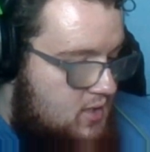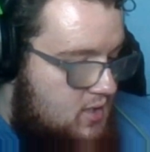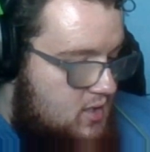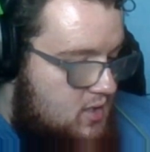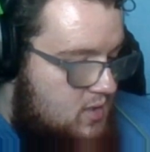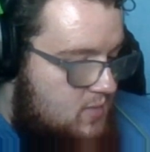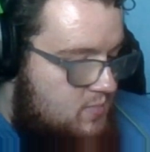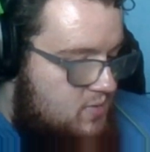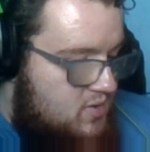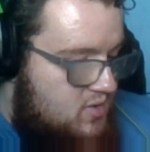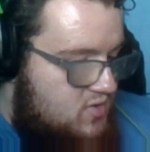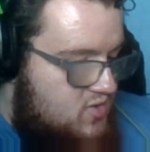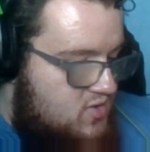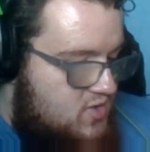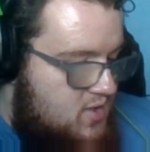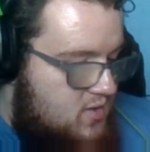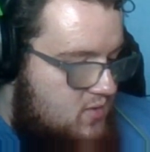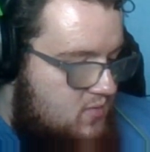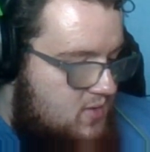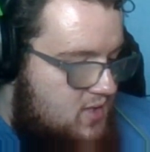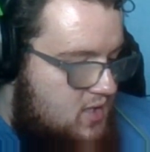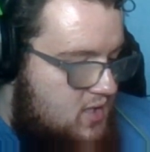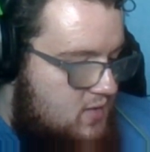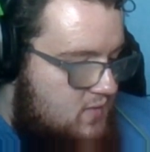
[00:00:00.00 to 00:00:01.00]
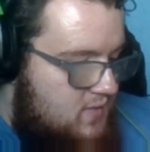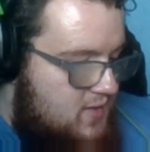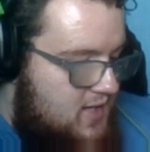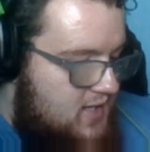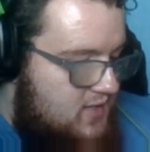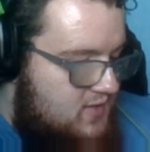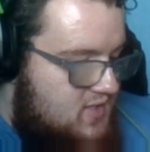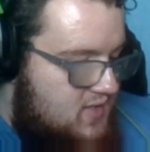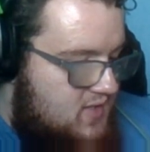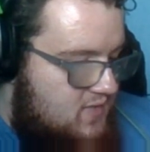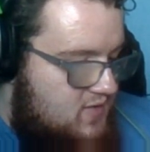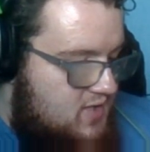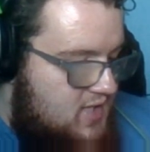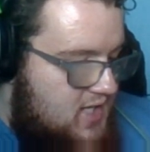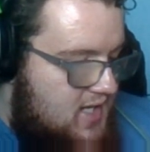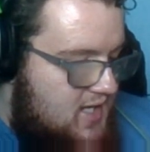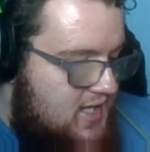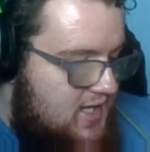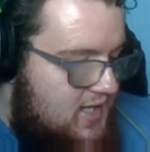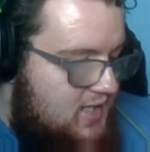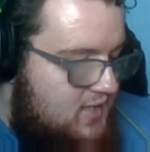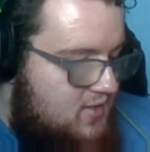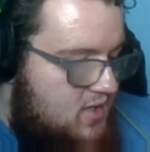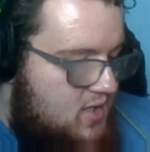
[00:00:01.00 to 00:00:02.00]
Hasbro
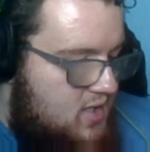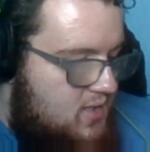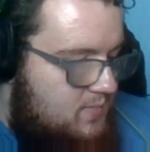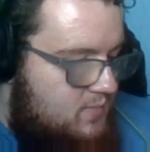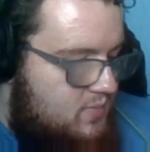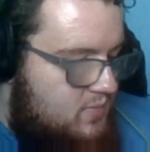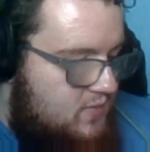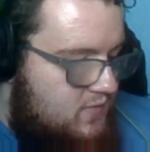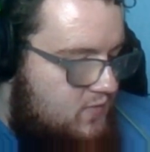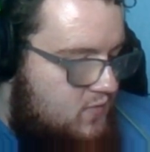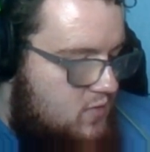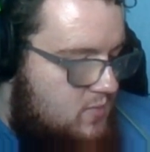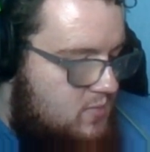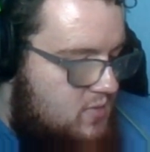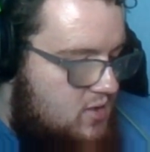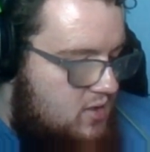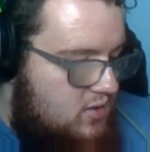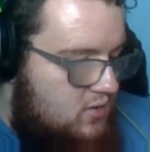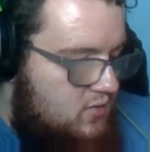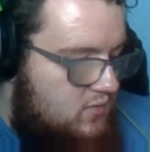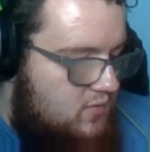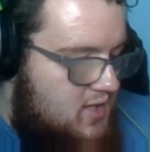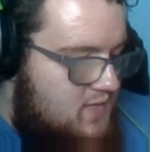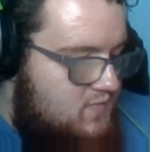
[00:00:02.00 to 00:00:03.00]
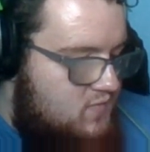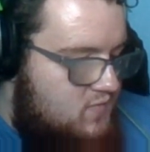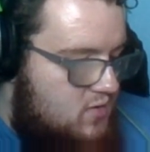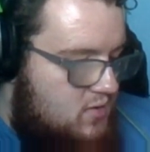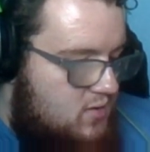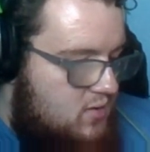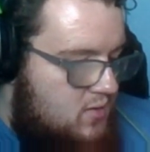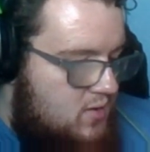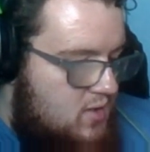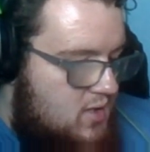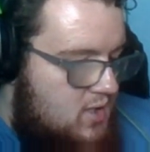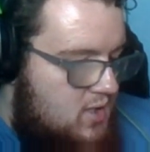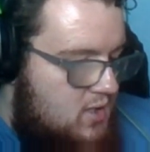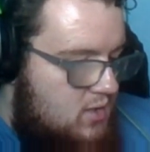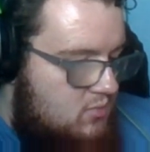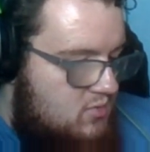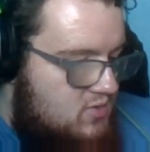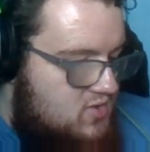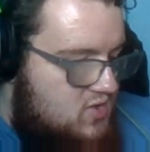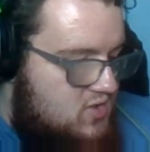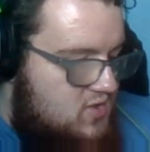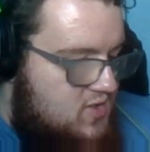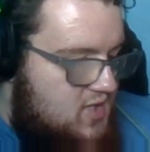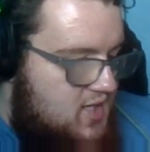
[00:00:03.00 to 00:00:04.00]
Interactivity iconic performer Glover,
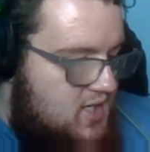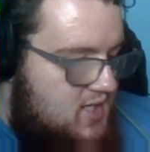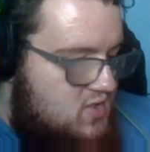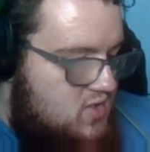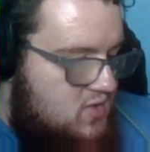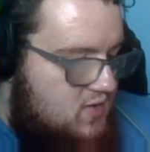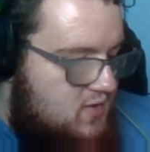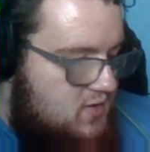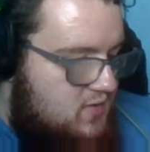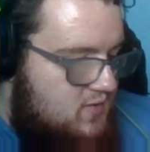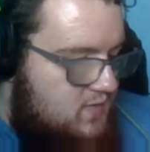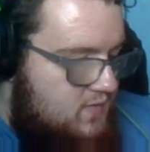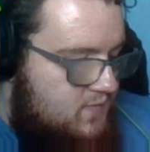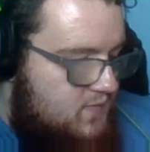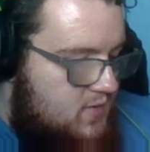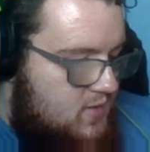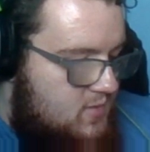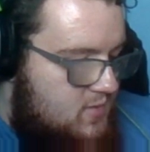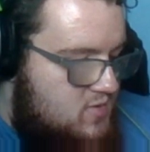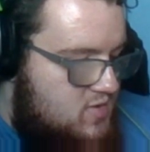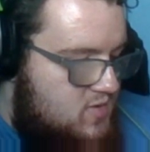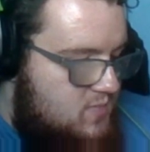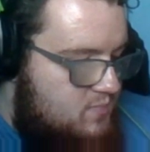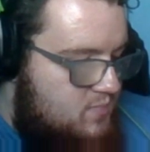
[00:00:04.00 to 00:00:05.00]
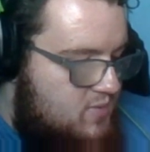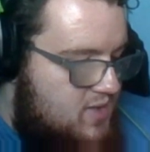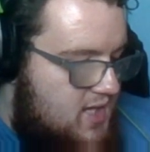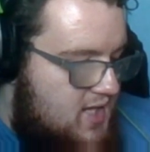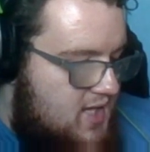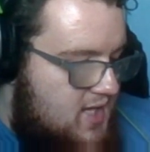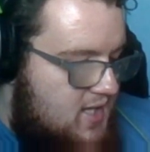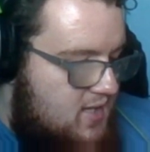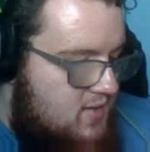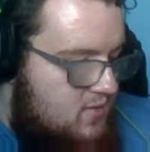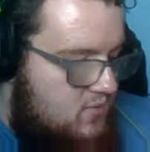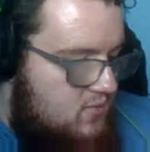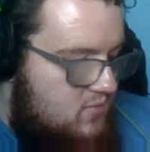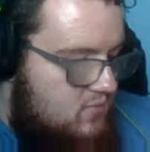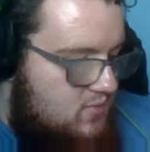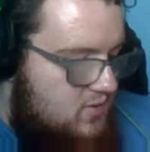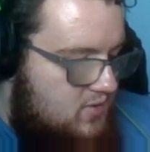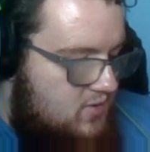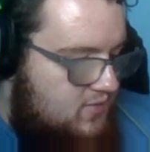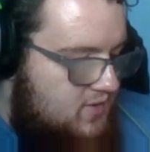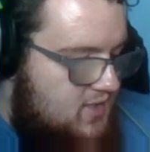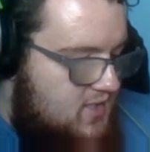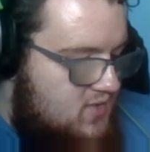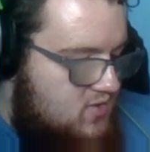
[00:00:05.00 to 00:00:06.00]
was stated to confirmed to be
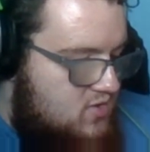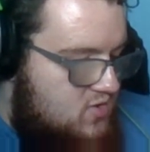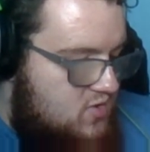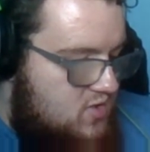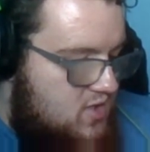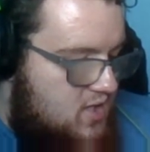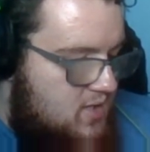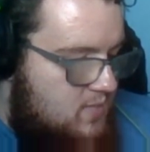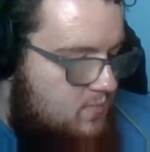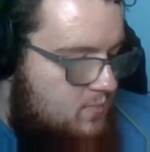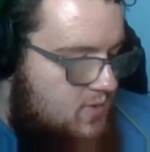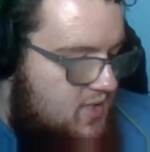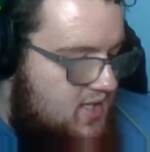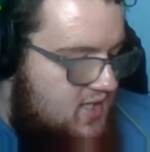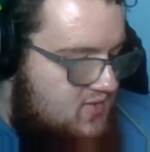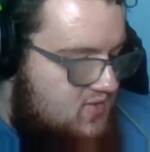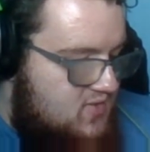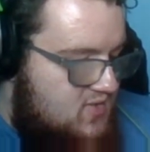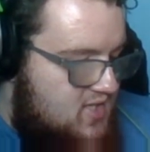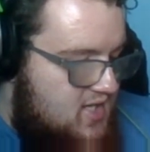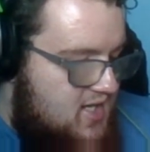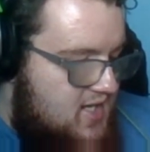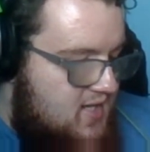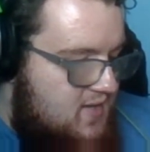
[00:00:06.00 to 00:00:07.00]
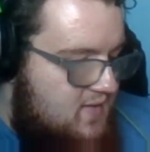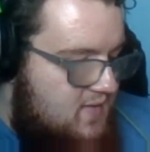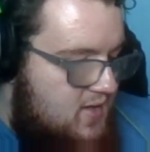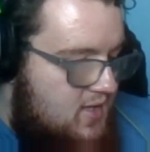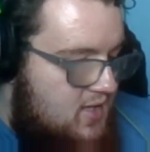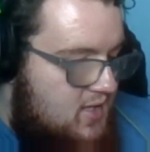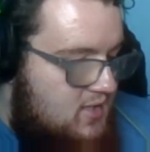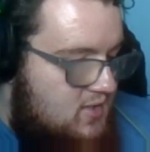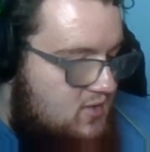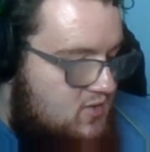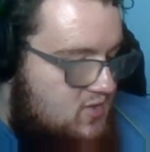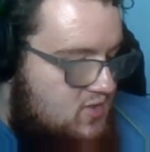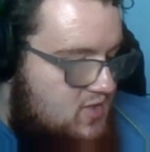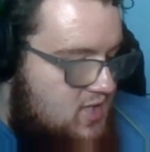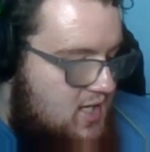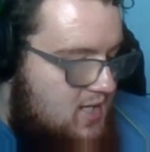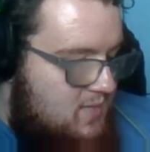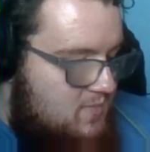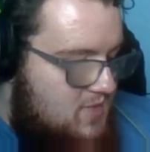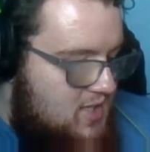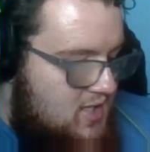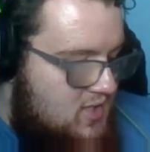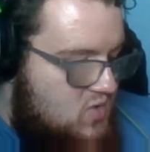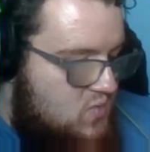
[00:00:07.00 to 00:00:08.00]
released on PC,
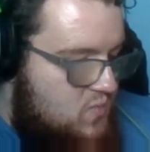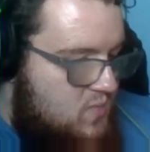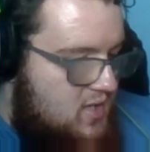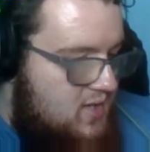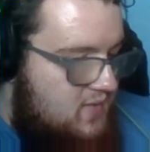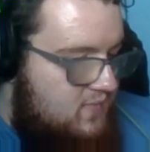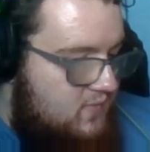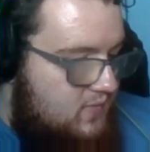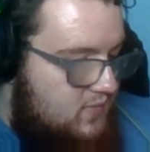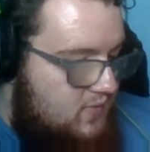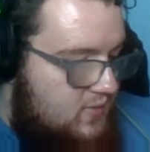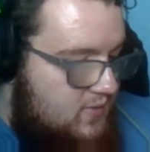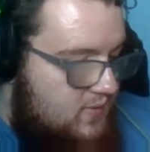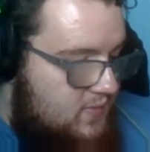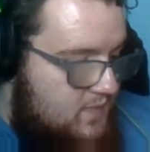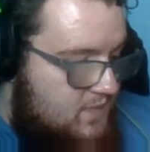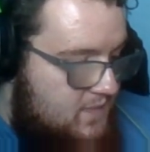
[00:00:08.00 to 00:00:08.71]
Steam next month.